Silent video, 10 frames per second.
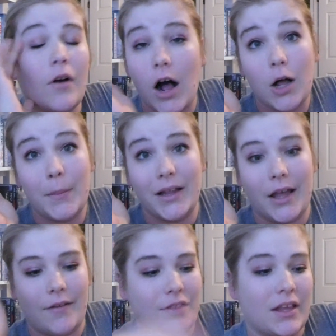all my
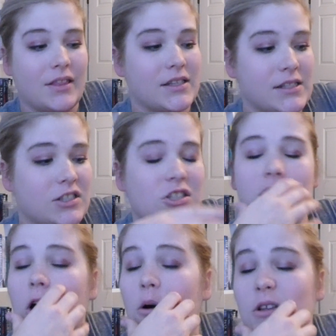life. Like this has
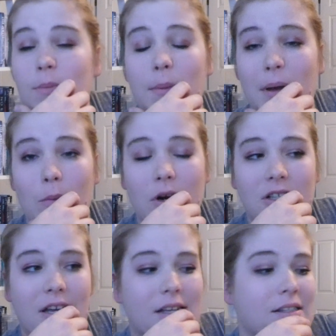just always been my
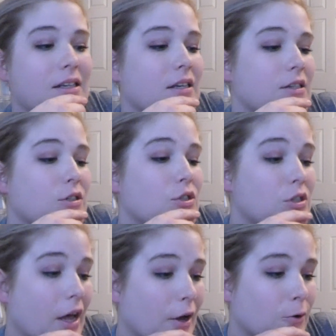work desk.
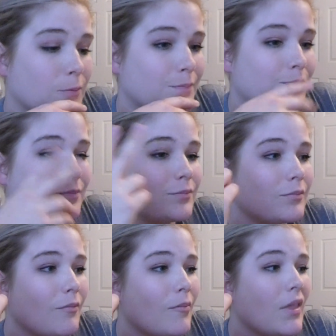So
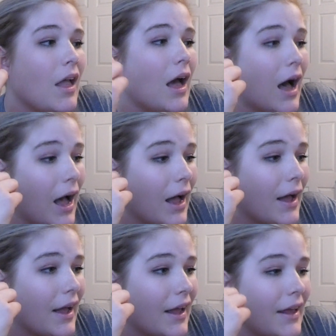
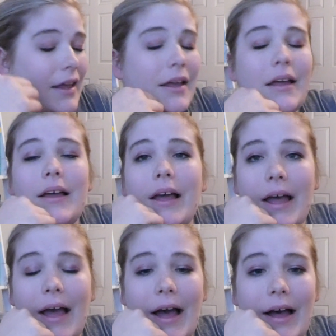I
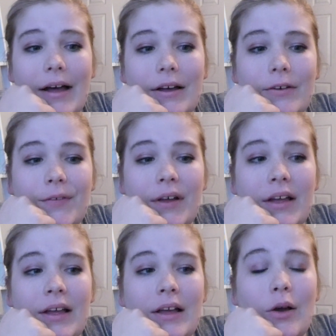have
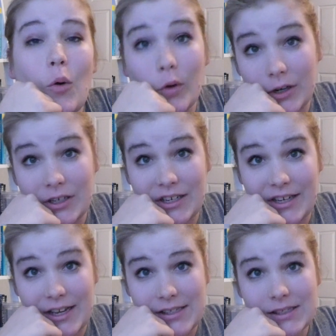ordered a
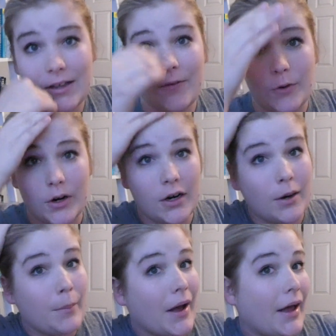desk
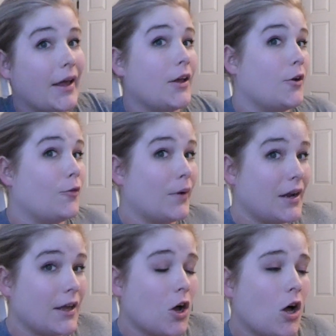for my
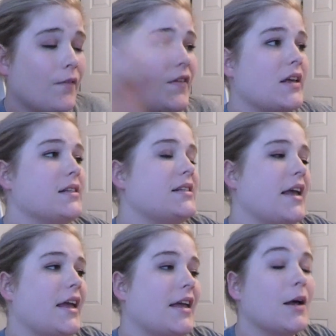reading office
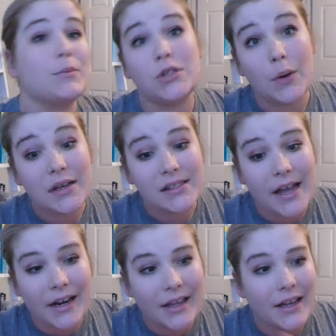and I'm so
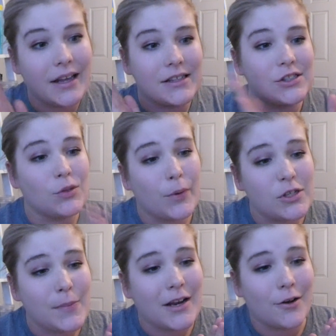excited. It's
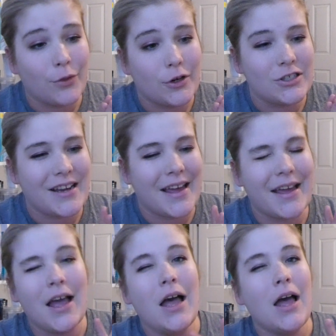supposed to be here Thursday,